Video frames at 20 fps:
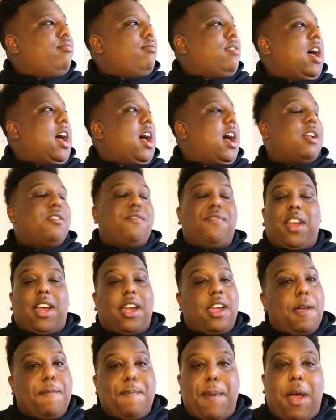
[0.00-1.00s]
I don't think
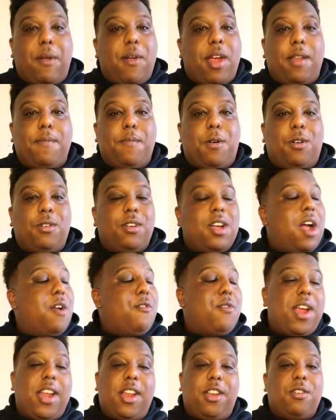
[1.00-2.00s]
I can bear it anymore. I
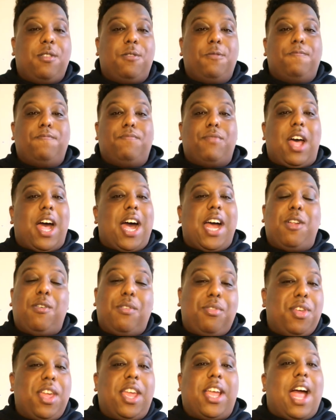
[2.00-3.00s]
really don't. I
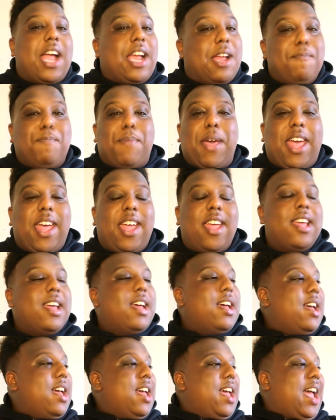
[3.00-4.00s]
don't think I can bear
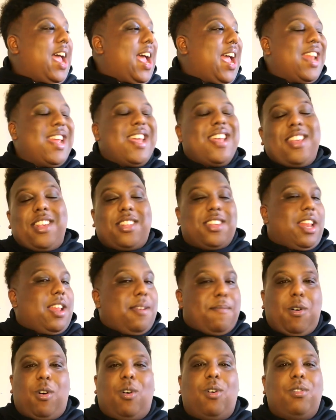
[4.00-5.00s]
any of this
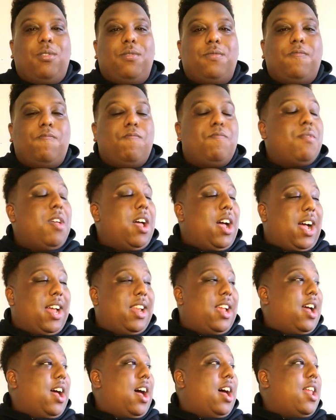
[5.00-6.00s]
anymore. And
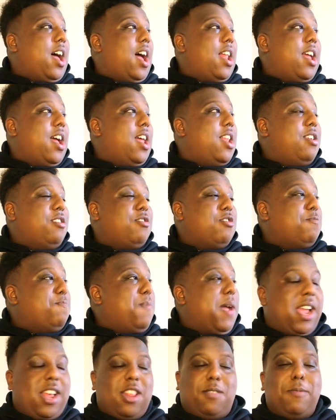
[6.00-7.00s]
it just
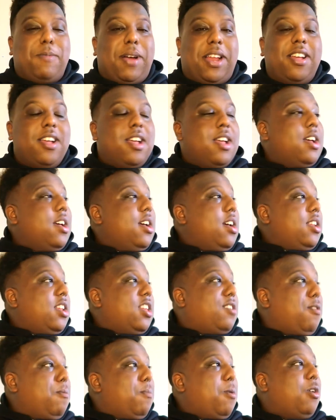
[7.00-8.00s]
pains me, man.
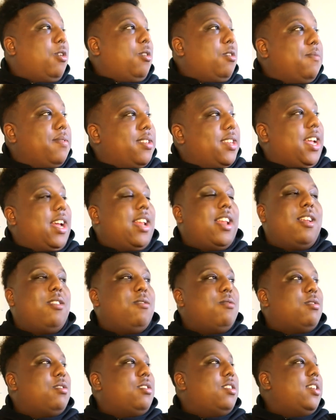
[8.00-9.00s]
This football club is killing
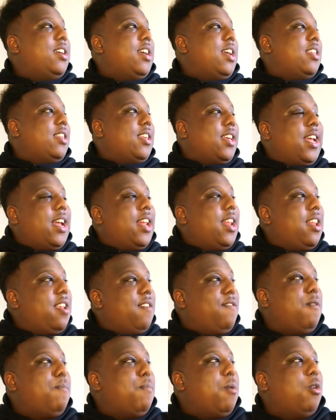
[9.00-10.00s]
us. It's killing the
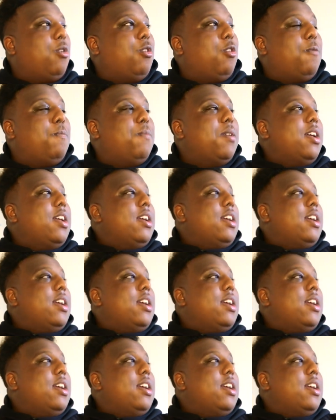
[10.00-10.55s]
football club.